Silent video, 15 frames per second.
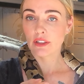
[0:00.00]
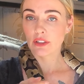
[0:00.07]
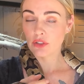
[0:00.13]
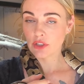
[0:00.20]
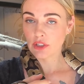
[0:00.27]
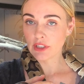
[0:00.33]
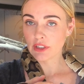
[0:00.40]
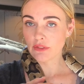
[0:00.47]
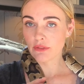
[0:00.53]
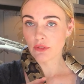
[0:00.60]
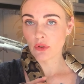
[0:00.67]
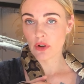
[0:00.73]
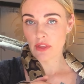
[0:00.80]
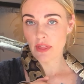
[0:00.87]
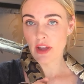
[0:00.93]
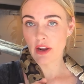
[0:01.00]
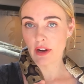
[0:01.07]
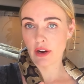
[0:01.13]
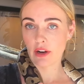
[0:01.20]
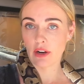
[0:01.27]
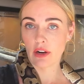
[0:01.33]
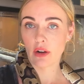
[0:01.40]
good for
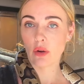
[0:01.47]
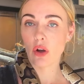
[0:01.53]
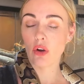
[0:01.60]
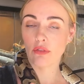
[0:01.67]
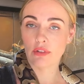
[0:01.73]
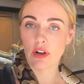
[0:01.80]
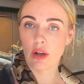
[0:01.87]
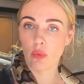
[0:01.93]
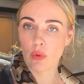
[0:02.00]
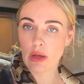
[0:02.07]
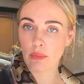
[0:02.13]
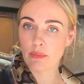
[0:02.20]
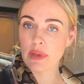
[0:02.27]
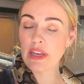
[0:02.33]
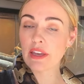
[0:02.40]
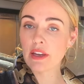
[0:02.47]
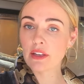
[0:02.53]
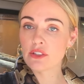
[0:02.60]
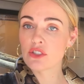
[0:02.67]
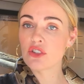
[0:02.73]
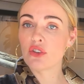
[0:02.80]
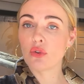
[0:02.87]
their overall well-being
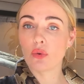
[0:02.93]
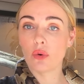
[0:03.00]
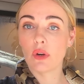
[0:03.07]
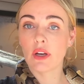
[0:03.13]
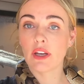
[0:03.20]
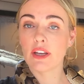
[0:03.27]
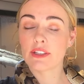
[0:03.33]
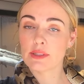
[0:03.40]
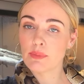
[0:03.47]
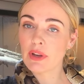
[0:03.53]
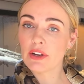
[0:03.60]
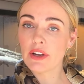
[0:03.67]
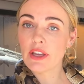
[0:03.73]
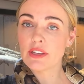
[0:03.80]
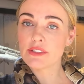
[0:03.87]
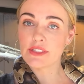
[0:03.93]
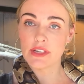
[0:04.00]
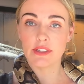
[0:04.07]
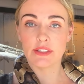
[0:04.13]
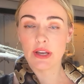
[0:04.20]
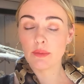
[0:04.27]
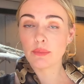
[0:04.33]
to experience a
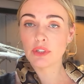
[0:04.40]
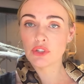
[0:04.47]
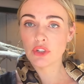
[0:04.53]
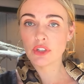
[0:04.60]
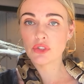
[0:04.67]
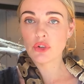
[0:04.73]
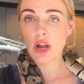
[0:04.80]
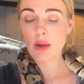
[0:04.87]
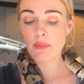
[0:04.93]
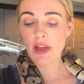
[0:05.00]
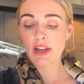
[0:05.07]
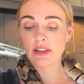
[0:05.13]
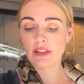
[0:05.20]
temperature drop at